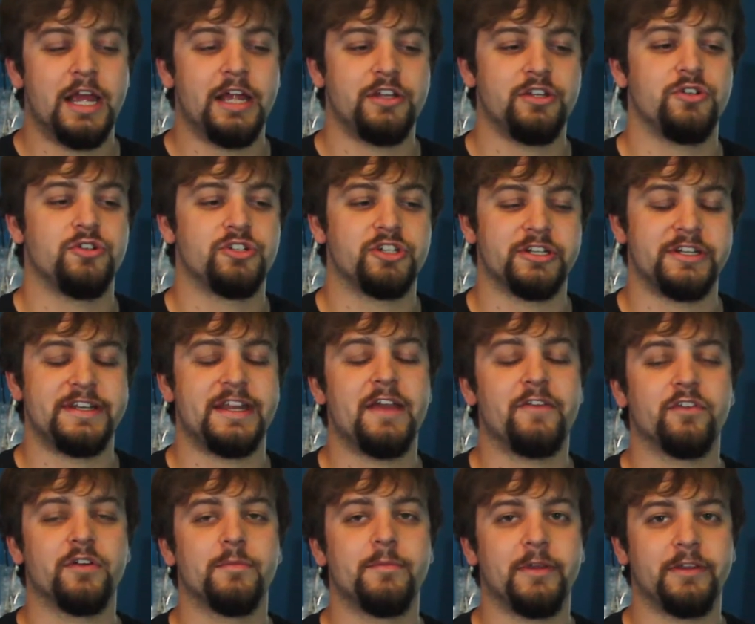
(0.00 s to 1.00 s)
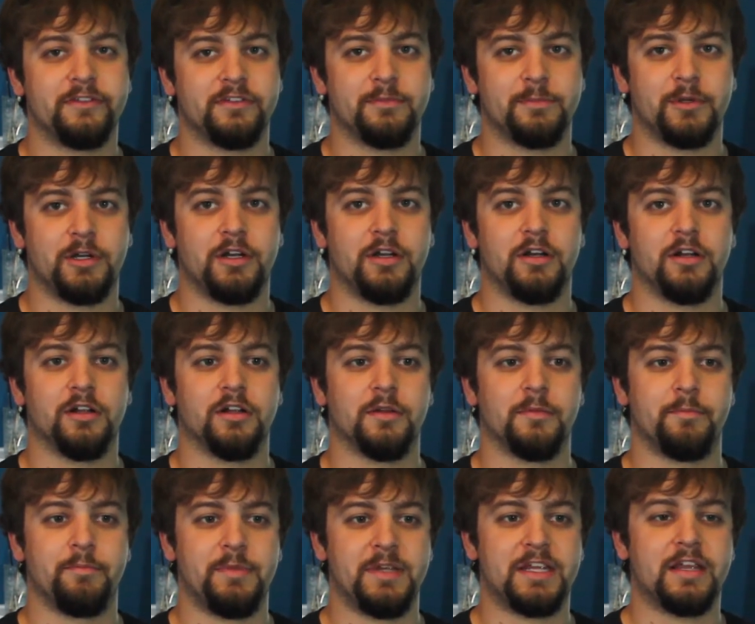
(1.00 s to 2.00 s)
and you should never miss a
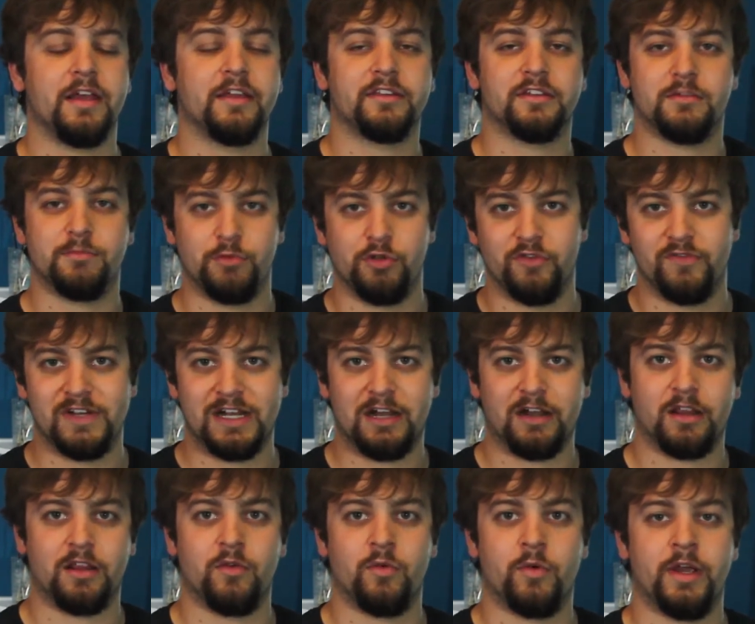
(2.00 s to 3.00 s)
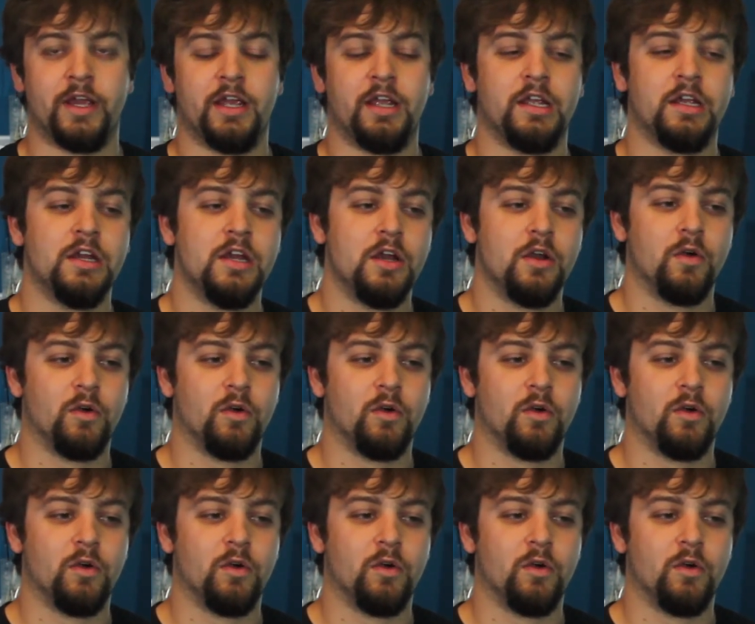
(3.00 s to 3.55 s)
ball because it moved out of the way